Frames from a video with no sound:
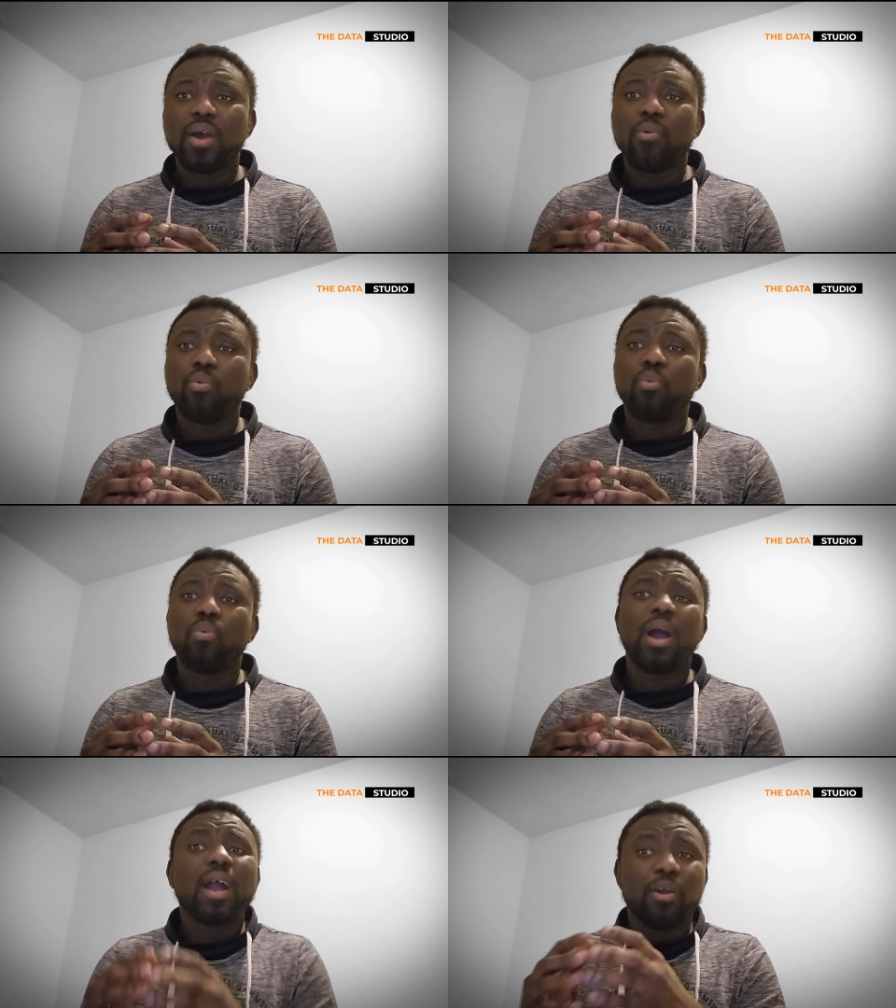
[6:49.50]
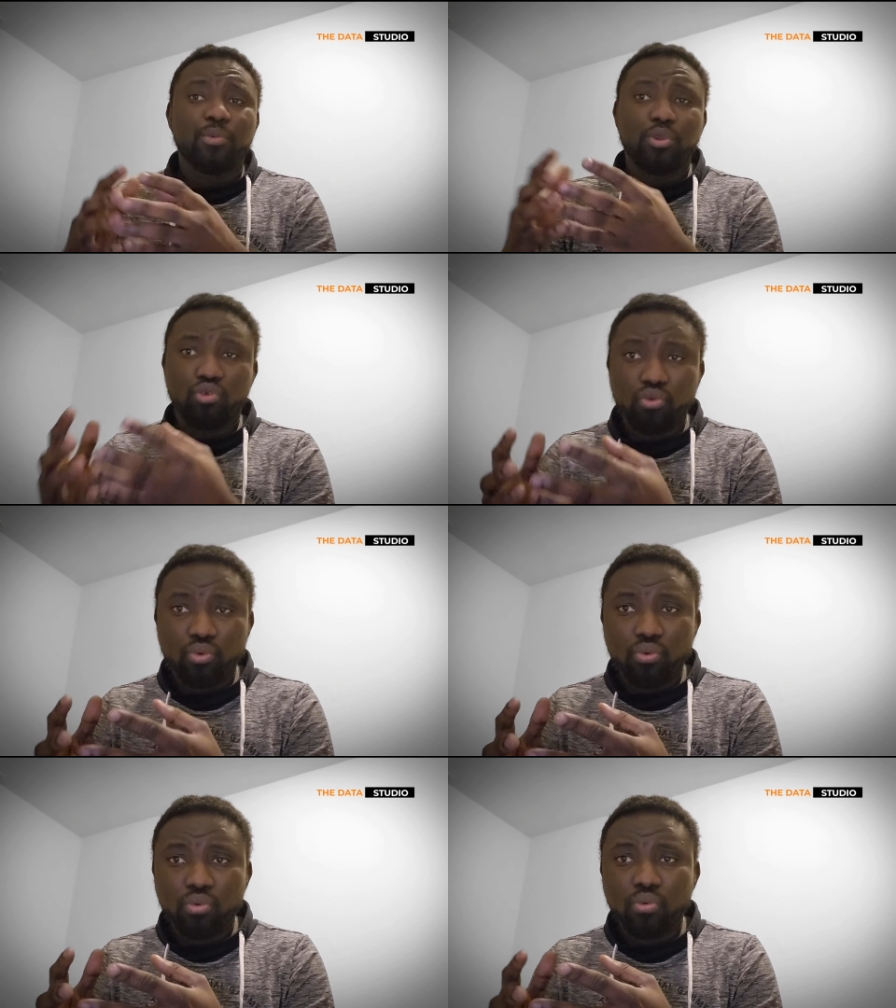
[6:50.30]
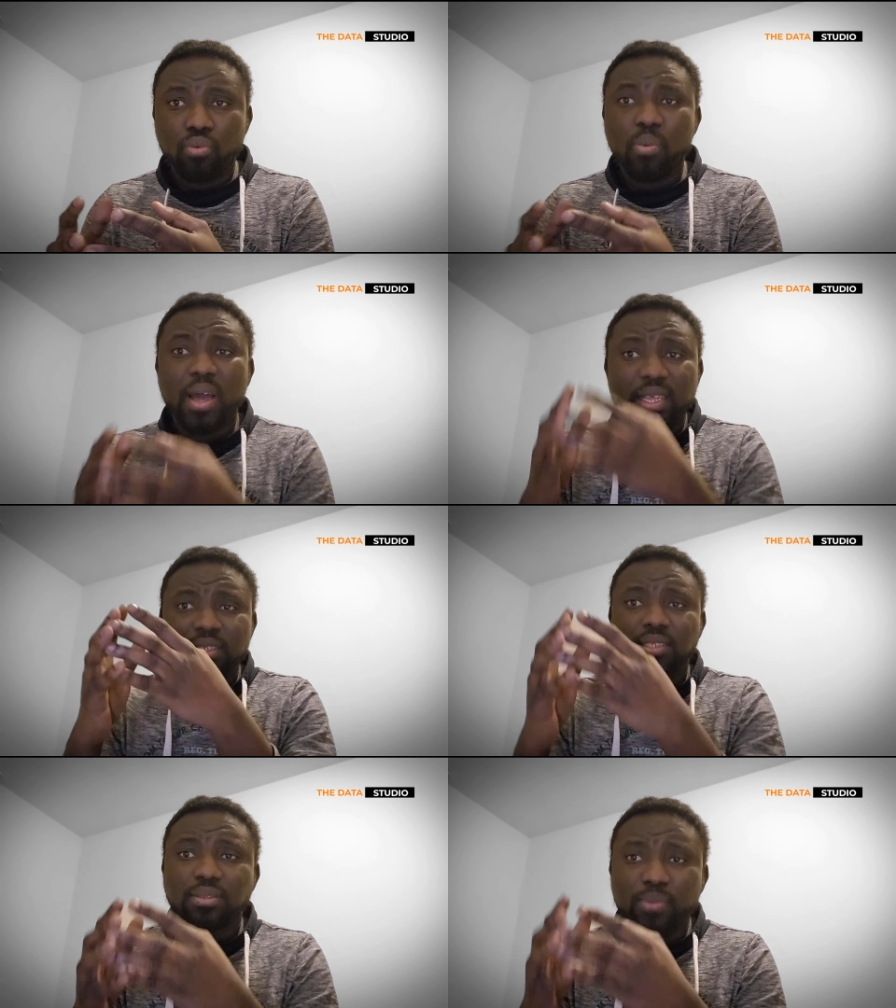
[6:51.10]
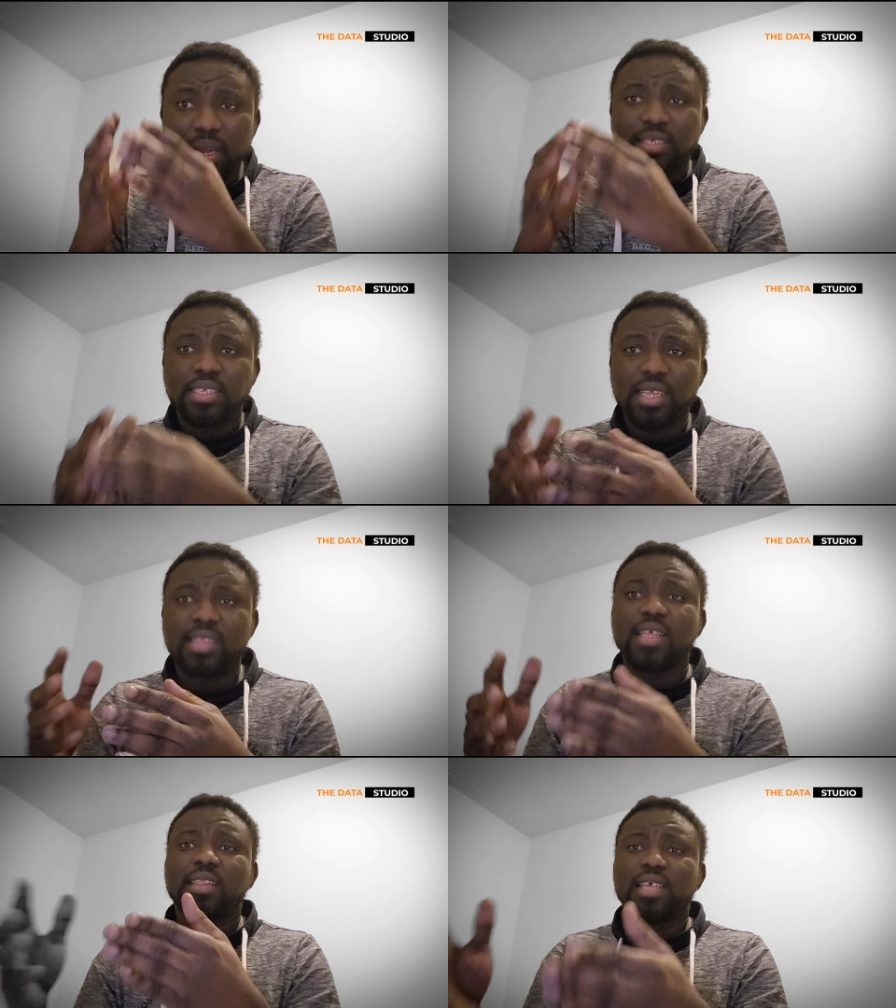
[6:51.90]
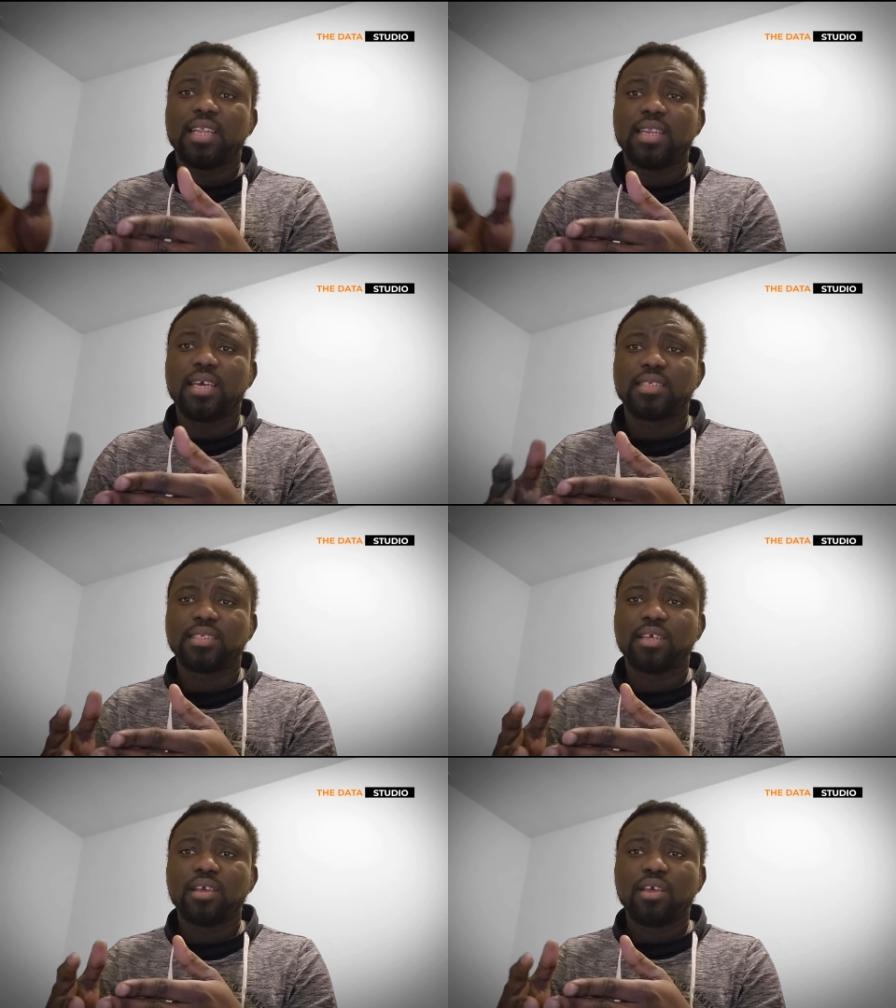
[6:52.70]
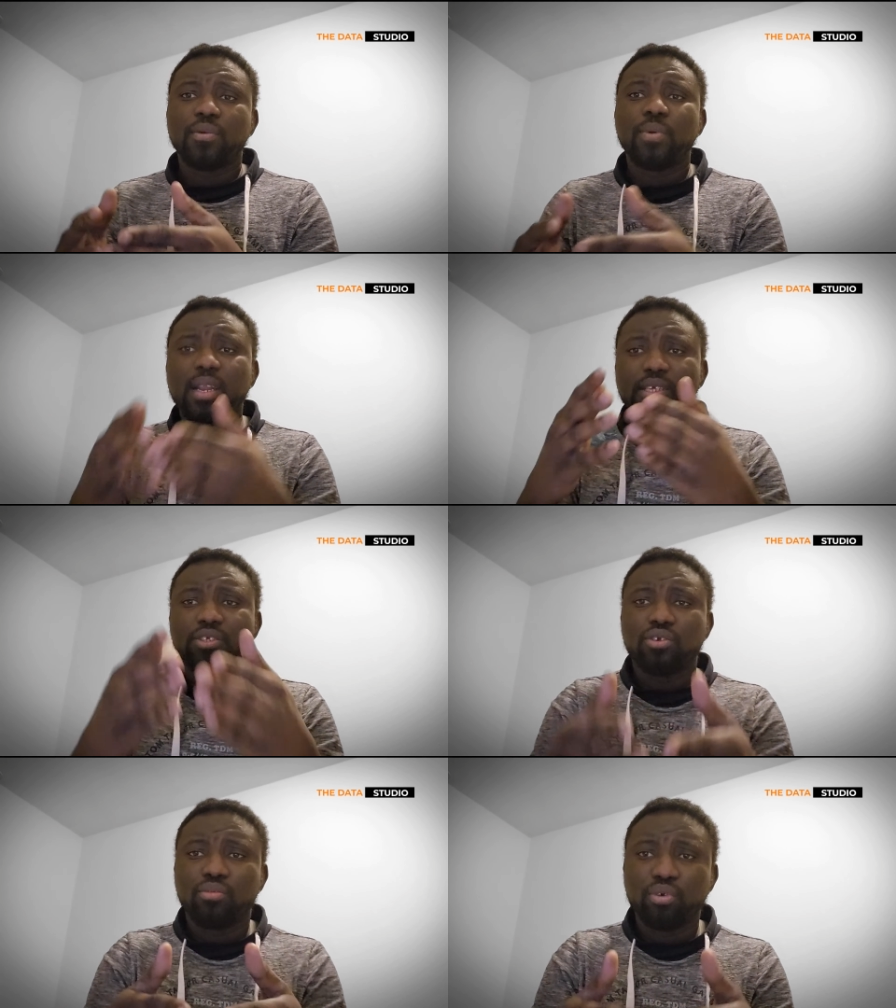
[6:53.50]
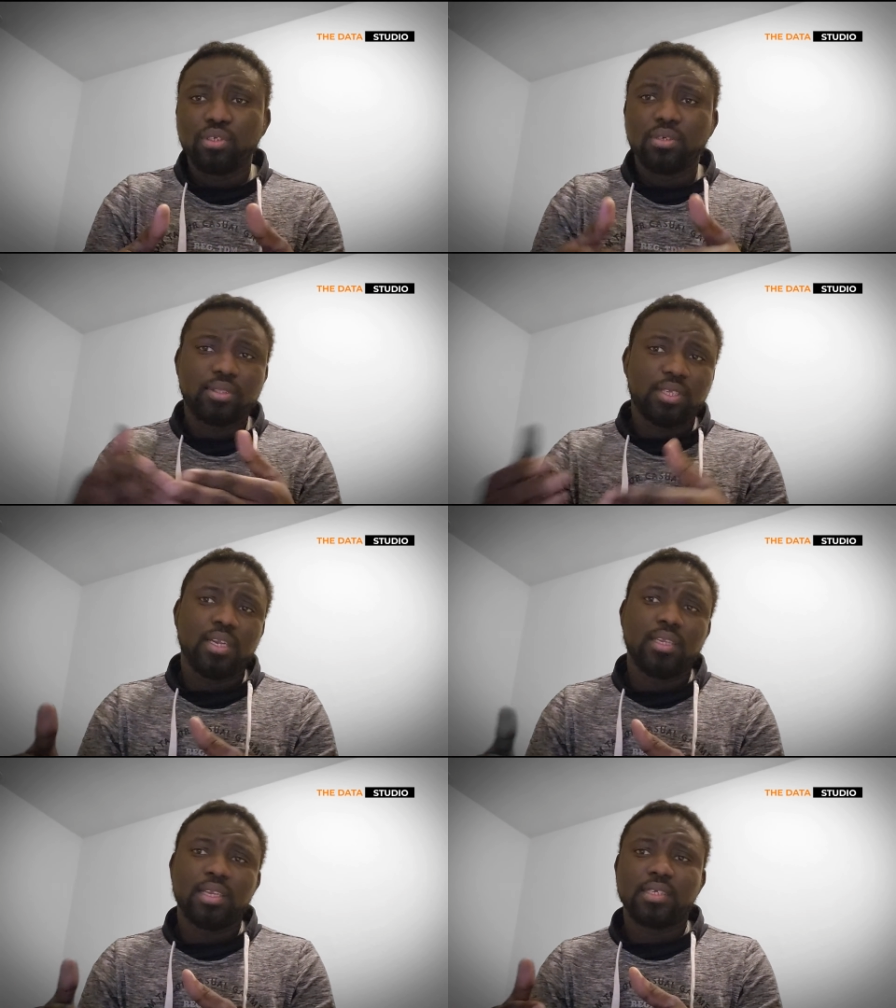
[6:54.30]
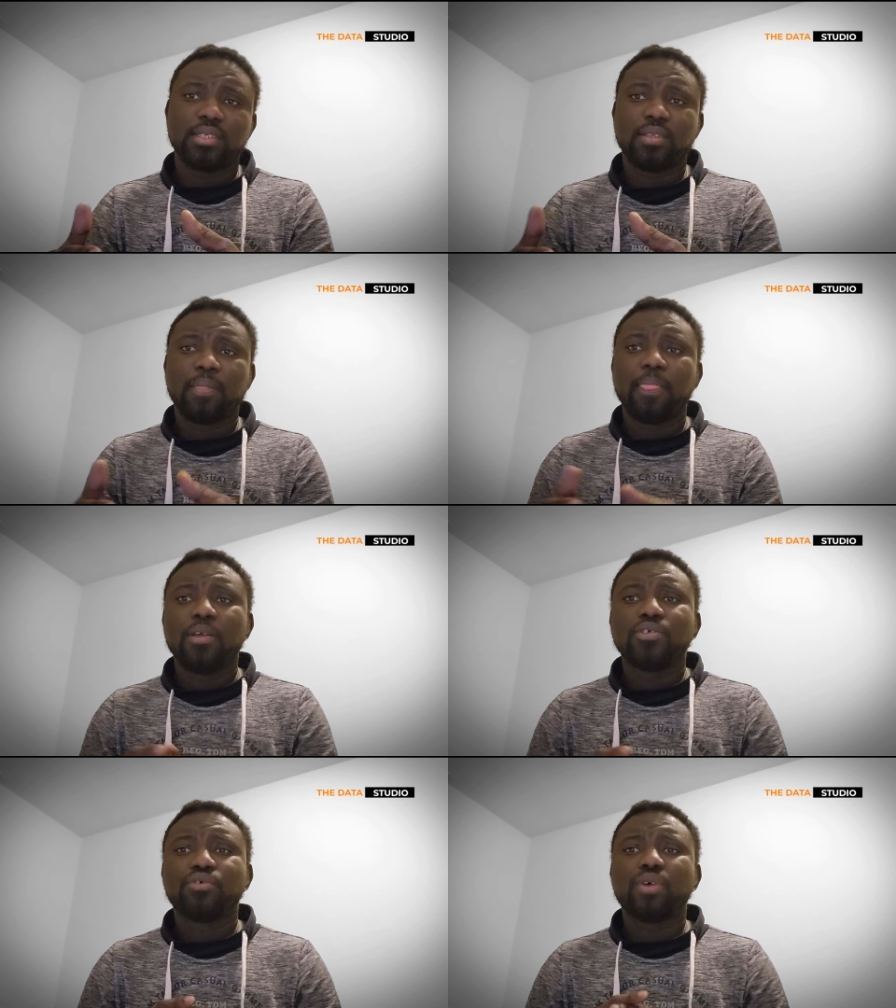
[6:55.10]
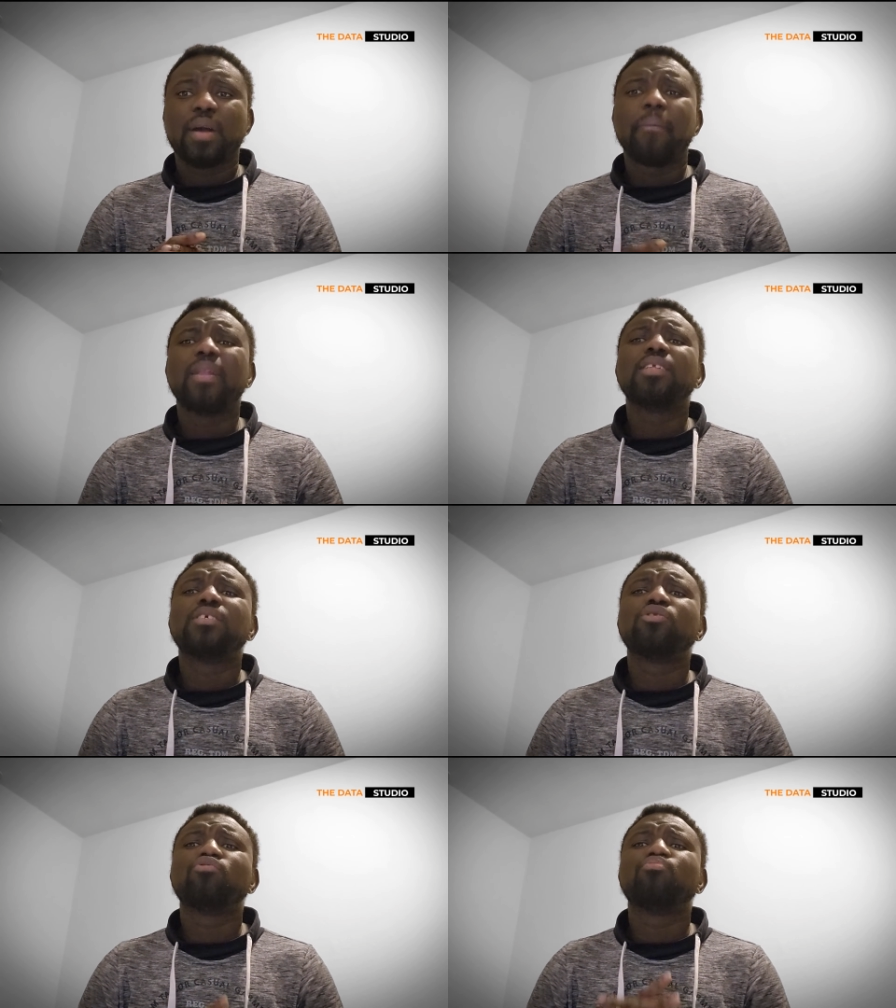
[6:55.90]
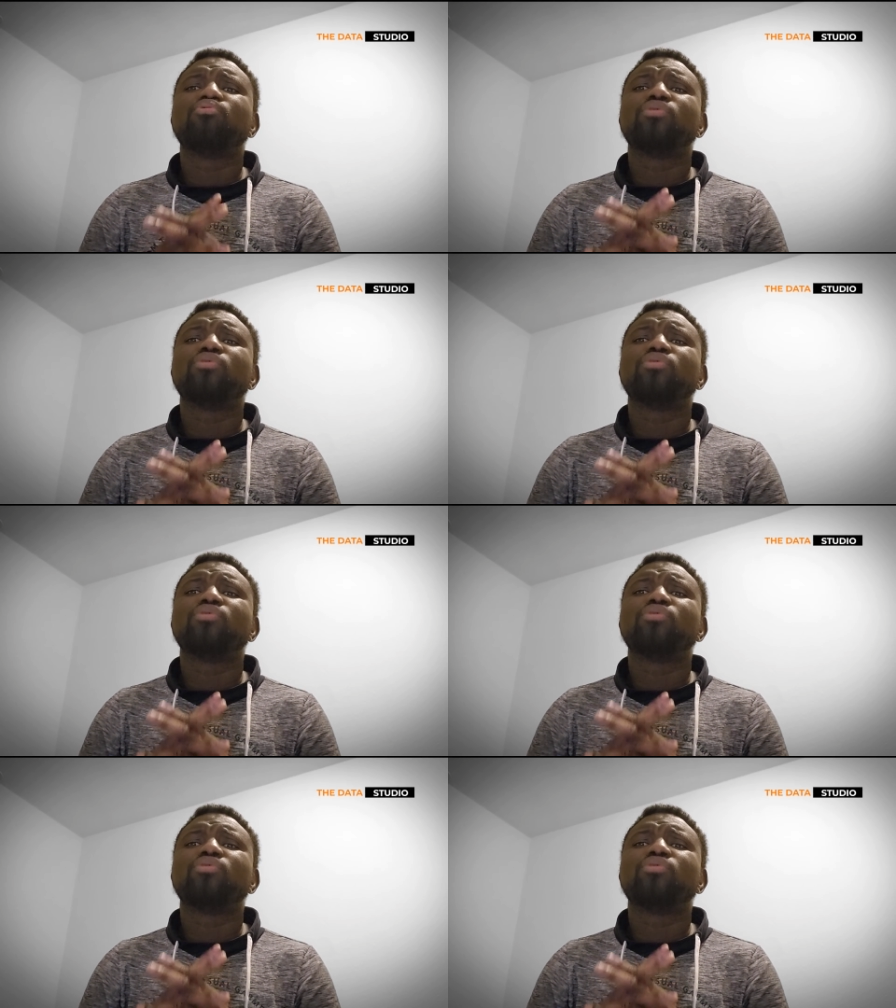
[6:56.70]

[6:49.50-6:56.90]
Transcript: what can we do? What is the data telling us? What is your model telling us? So ability to